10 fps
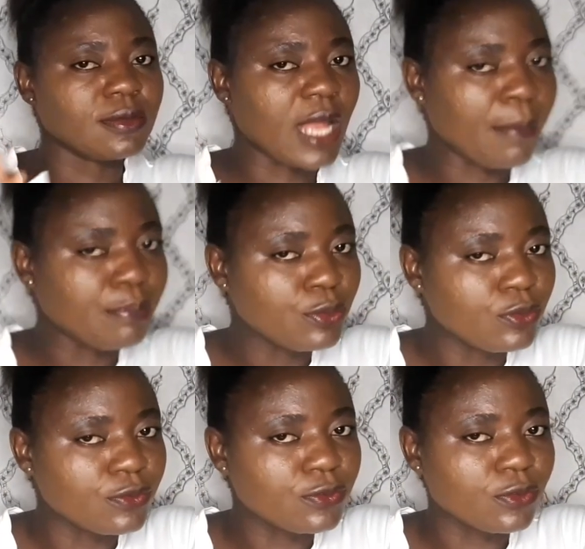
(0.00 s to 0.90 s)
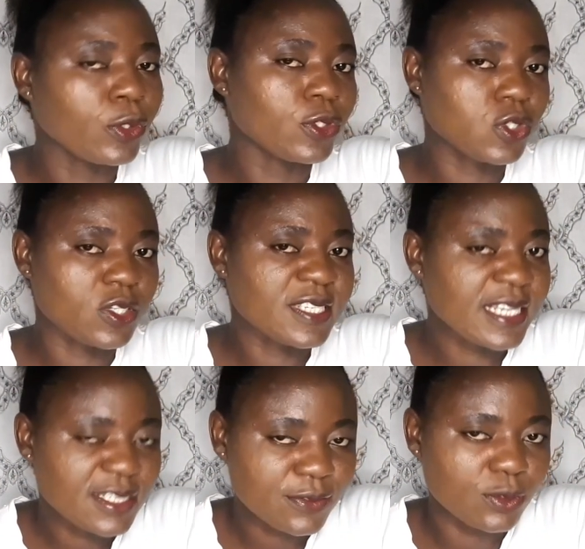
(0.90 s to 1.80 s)
approved or
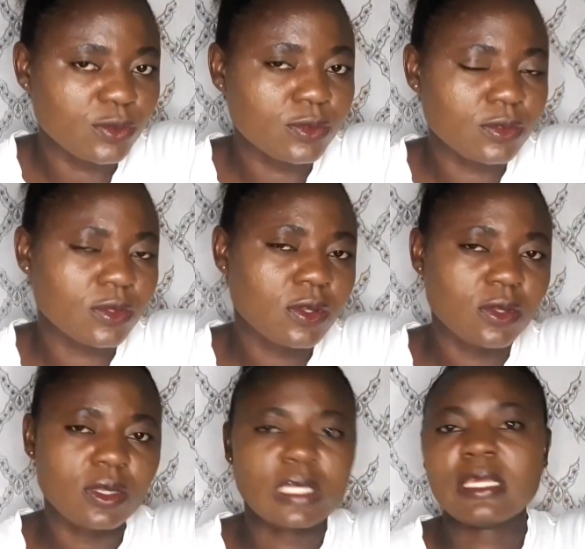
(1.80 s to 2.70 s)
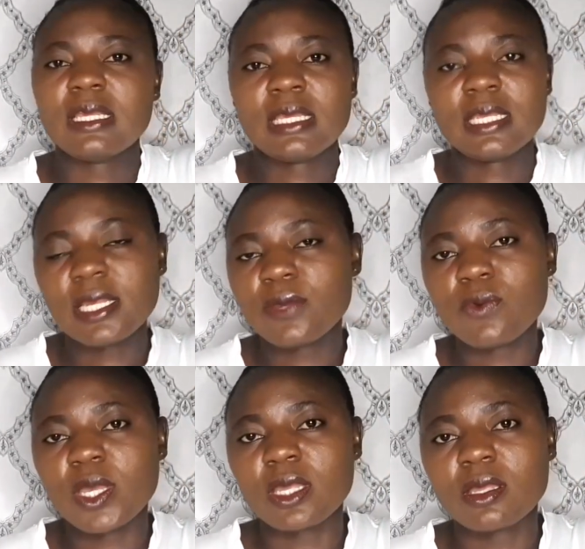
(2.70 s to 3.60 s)
successful in any
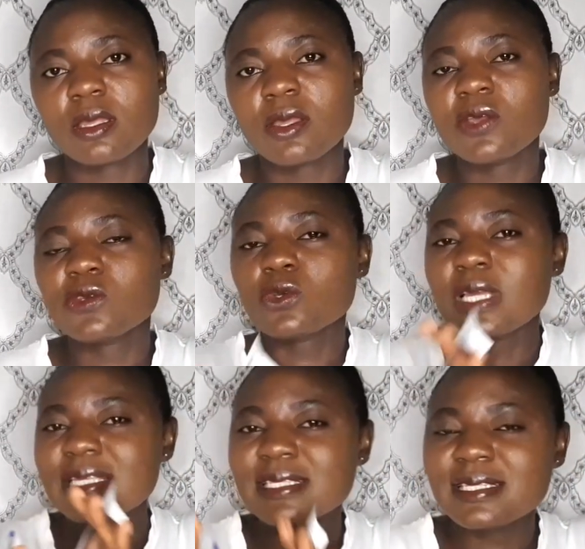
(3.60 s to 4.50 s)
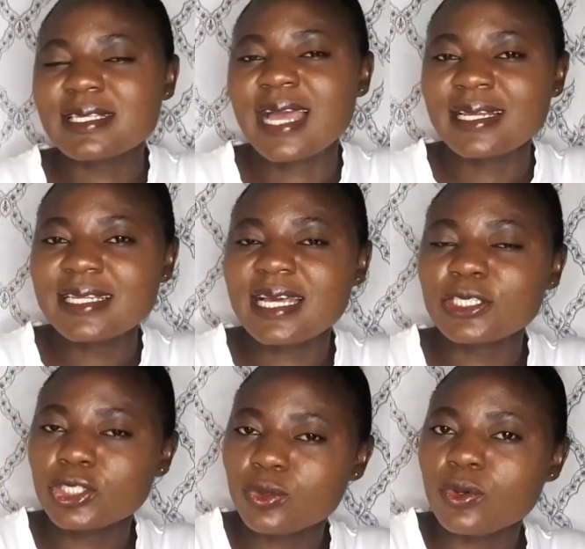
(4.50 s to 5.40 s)
way. So it can either
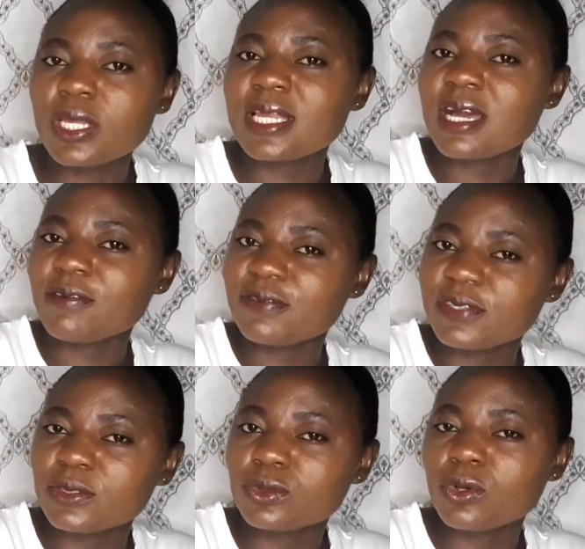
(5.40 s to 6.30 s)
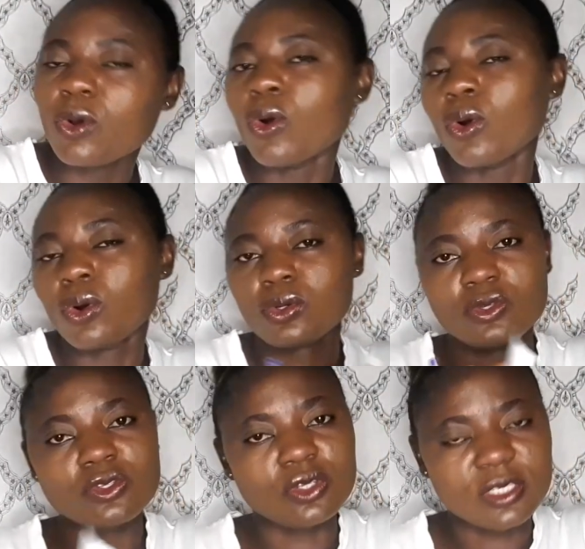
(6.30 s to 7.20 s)
show either failed or
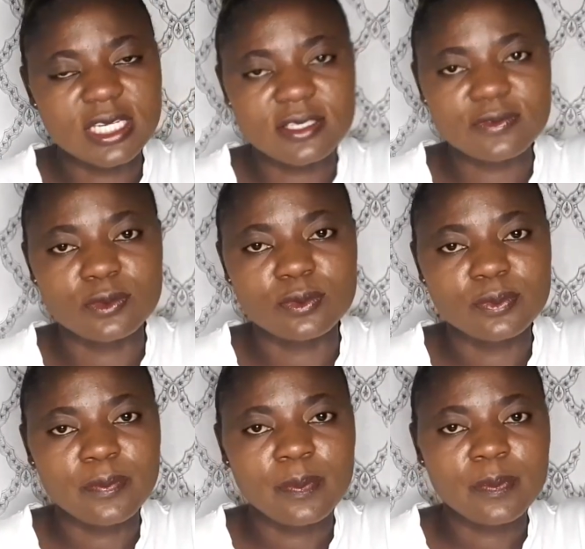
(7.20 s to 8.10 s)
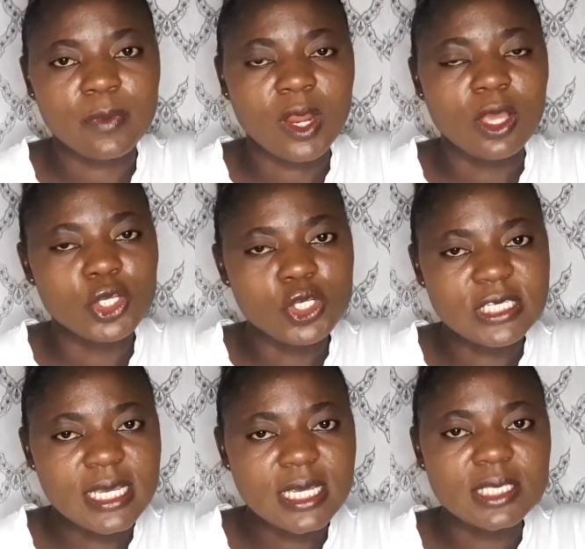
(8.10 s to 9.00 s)
successful. You
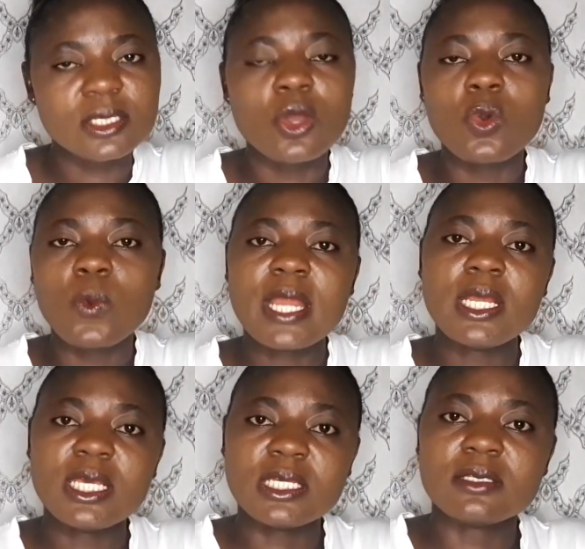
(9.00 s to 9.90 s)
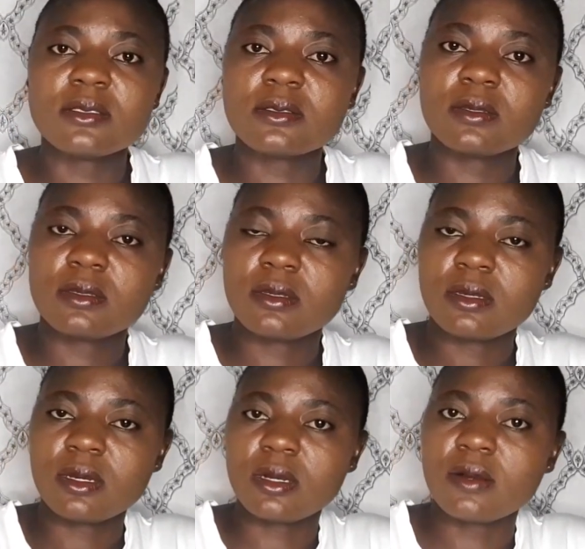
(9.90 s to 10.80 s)
see it when it's
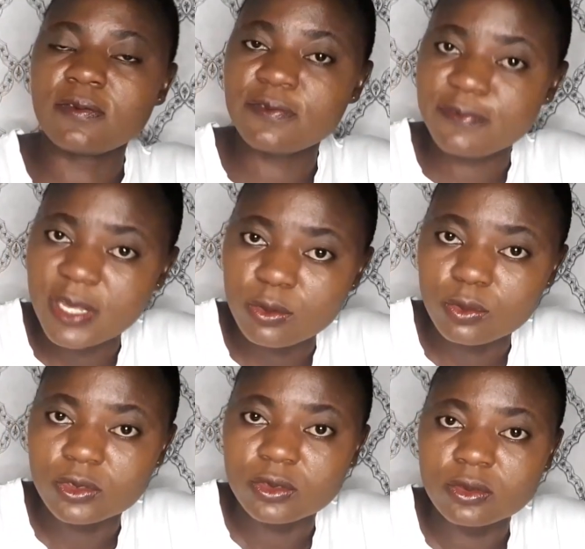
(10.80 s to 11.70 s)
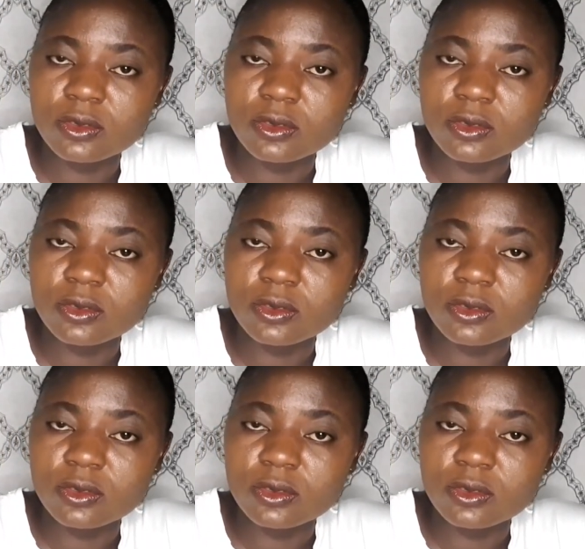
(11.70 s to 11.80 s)
failed,